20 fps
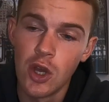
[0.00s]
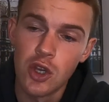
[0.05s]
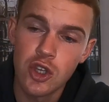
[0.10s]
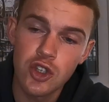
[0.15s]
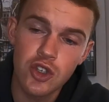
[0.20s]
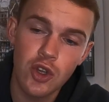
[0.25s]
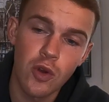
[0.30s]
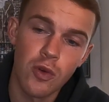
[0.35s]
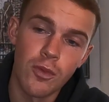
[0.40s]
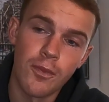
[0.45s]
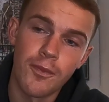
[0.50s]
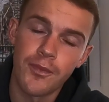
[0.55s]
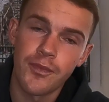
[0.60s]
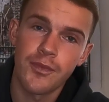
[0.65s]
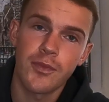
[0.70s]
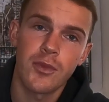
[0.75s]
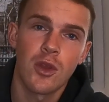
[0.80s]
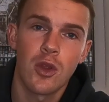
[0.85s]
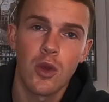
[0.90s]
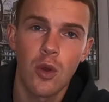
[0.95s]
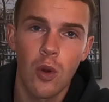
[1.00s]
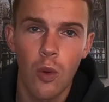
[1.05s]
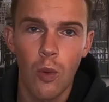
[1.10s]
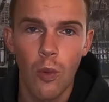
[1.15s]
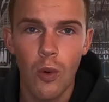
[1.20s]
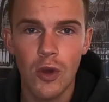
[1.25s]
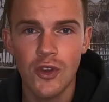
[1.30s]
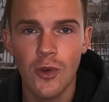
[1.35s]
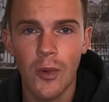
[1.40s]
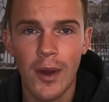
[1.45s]
So,
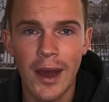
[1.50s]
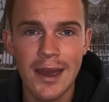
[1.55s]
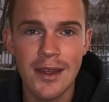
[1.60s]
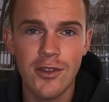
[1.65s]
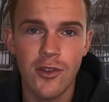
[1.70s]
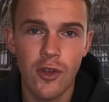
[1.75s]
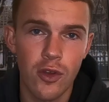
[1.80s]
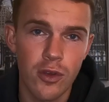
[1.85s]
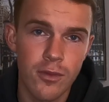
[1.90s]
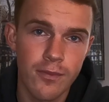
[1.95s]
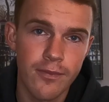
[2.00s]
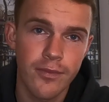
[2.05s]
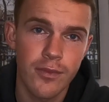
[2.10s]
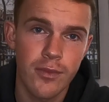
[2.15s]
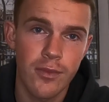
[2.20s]
what do?